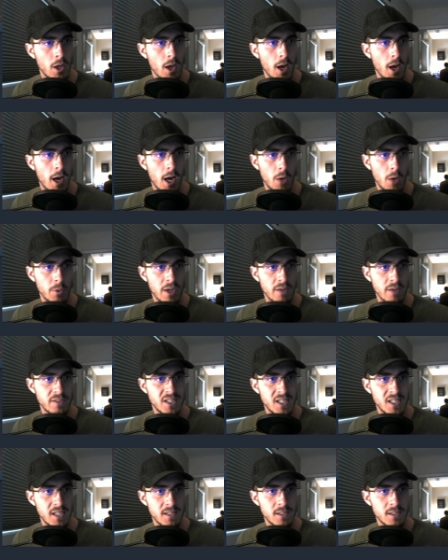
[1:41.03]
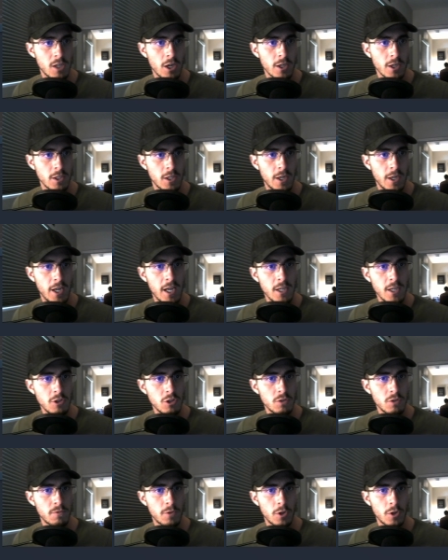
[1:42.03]
Uh, we have
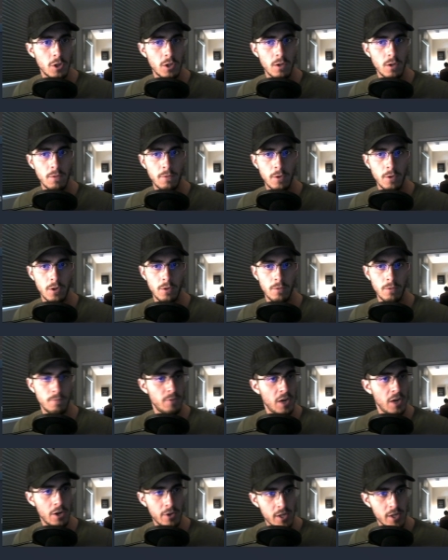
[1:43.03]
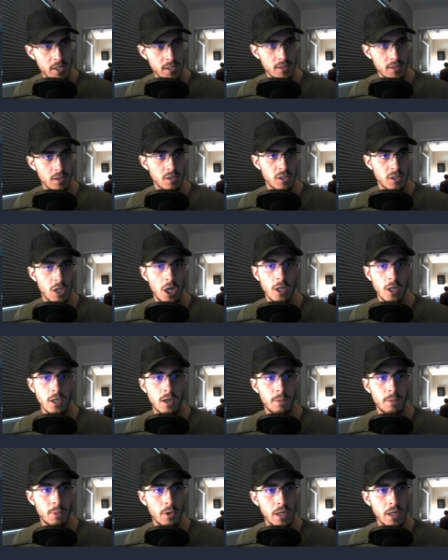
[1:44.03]
syssocket.h for, for various socket
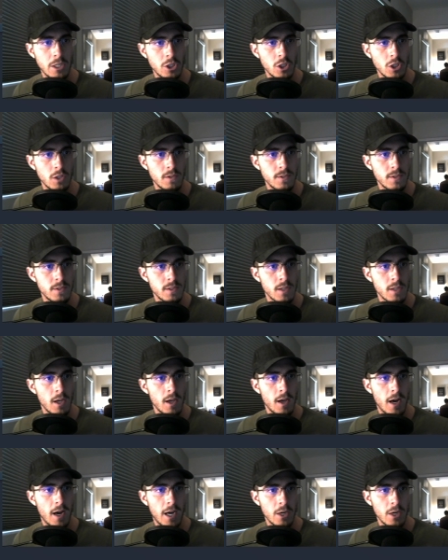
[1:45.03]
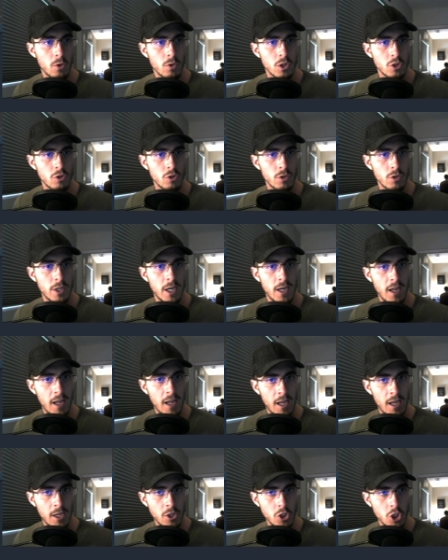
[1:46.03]
operations, IO
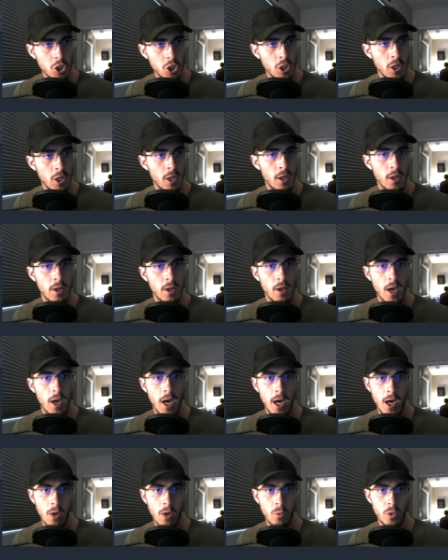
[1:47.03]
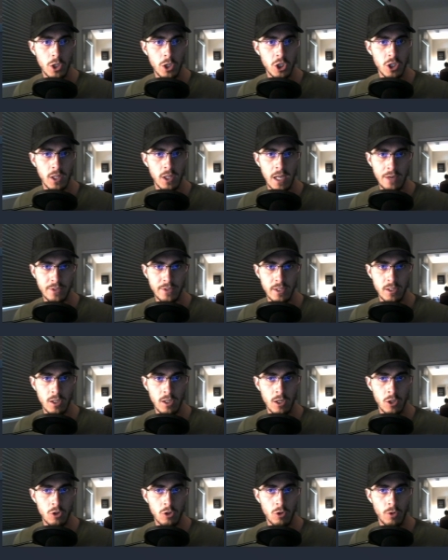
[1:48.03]
control.h, uh, which allows us to
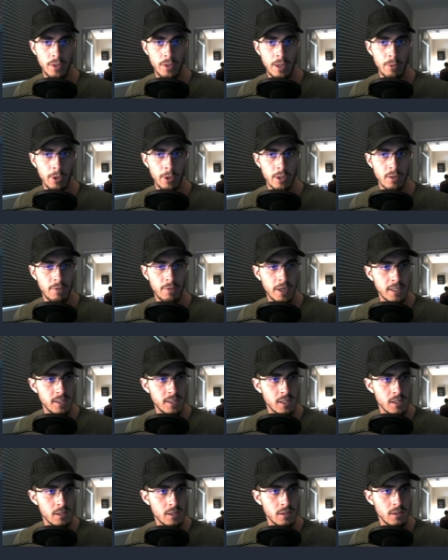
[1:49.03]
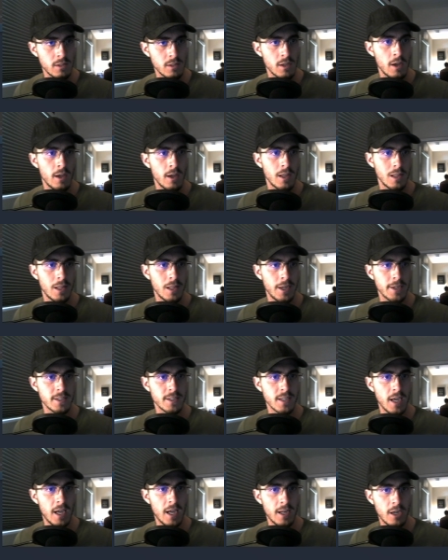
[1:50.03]
control network devices,
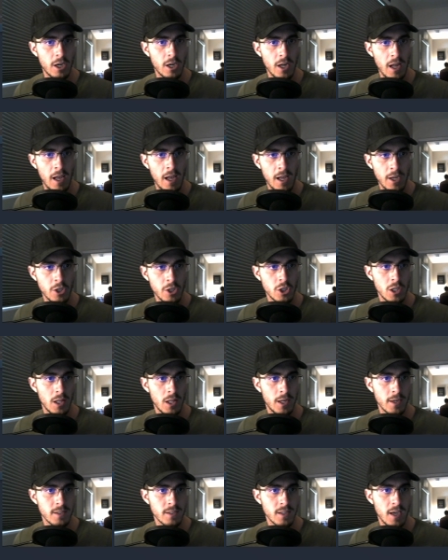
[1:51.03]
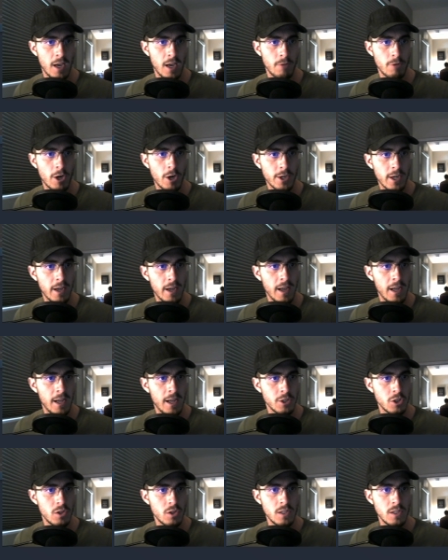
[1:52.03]
linuxcan.h and
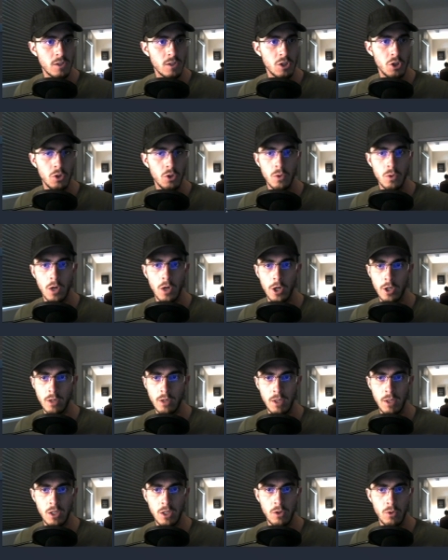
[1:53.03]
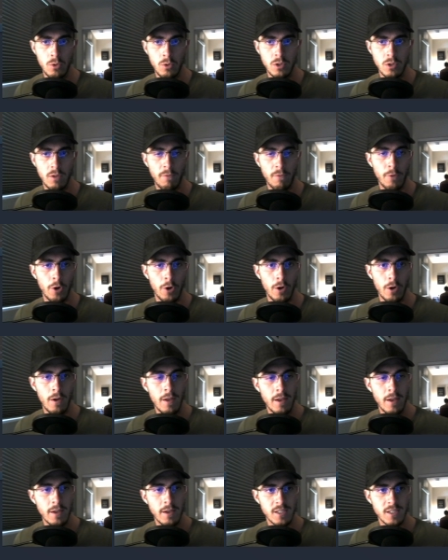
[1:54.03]
linuxcanraw.h. These two are going to be used for
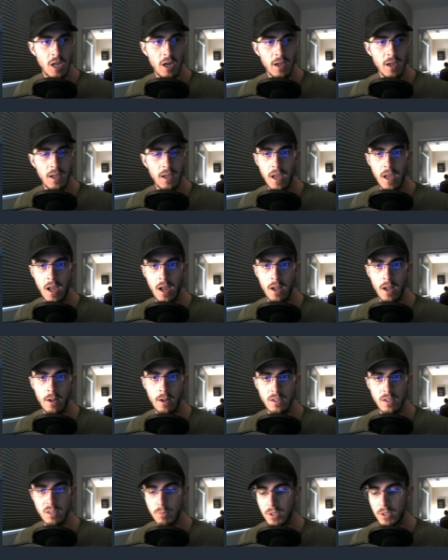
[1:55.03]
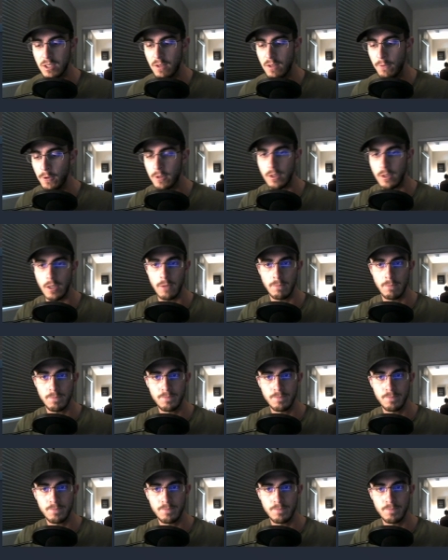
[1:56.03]
socket can specifically.